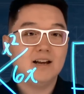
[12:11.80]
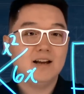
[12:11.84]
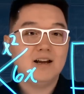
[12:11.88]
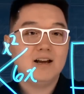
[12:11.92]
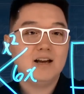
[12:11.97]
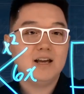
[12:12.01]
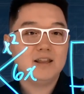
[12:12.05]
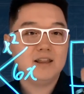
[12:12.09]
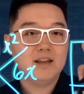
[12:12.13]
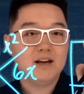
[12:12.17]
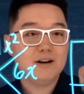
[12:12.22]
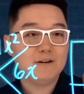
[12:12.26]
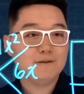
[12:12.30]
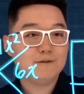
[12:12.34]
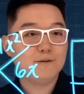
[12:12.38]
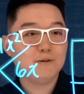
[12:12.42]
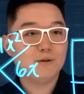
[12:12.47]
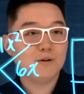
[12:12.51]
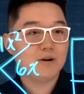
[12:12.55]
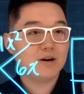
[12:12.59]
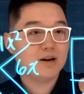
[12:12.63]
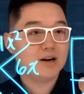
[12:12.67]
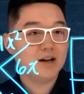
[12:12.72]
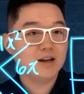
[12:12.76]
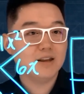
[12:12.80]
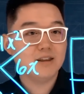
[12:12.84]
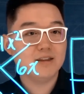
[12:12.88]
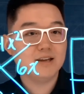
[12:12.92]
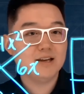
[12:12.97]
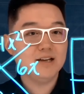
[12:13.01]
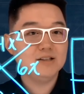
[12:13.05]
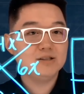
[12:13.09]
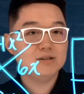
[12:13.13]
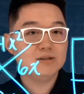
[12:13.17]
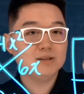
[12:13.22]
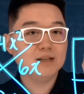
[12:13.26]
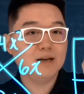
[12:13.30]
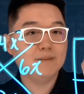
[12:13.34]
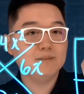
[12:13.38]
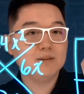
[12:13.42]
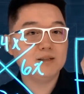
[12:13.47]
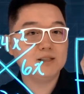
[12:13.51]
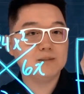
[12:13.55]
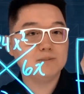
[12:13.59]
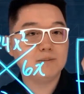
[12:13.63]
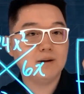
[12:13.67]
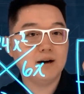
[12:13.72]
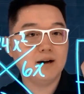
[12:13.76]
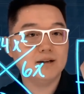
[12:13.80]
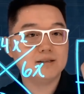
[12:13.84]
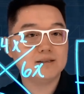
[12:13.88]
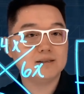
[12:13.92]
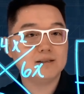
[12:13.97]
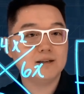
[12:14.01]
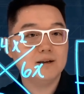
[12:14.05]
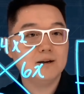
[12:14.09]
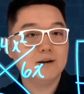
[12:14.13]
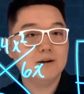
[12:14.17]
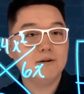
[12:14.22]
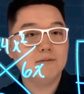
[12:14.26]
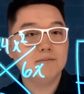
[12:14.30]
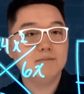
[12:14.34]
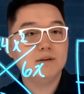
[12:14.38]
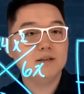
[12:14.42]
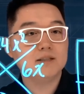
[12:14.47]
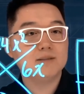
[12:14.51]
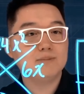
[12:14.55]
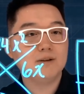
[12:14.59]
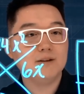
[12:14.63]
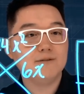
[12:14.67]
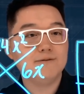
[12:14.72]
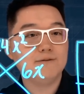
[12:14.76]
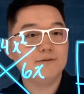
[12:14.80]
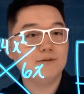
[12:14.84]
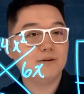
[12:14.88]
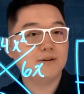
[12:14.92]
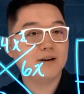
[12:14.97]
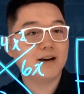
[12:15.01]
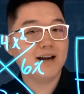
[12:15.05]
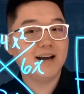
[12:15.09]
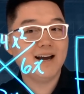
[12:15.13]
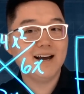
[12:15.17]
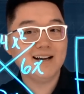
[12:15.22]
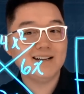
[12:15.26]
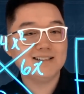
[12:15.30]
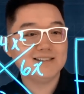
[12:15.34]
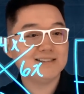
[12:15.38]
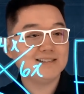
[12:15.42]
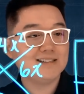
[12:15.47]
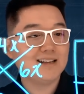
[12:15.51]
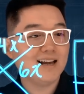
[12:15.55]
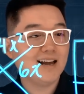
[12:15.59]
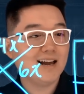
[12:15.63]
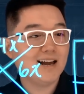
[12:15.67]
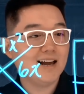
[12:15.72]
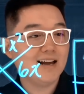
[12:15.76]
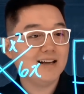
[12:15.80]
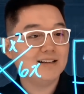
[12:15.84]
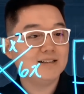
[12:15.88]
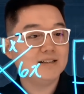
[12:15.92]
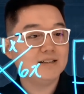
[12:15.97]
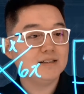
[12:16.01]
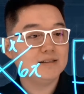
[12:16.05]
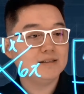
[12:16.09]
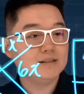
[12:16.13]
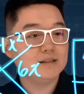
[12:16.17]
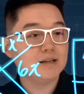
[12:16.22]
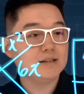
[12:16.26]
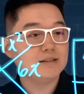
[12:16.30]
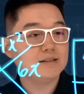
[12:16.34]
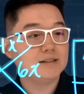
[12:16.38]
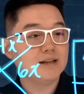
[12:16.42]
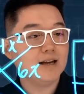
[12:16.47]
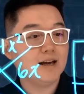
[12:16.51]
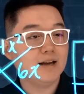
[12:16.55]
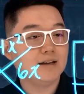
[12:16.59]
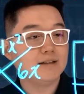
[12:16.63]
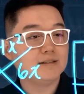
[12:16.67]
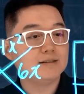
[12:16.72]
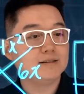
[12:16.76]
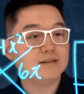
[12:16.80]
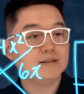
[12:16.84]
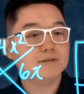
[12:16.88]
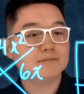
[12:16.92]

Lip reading: Therefore, these two empty spots must be 4x and 6x.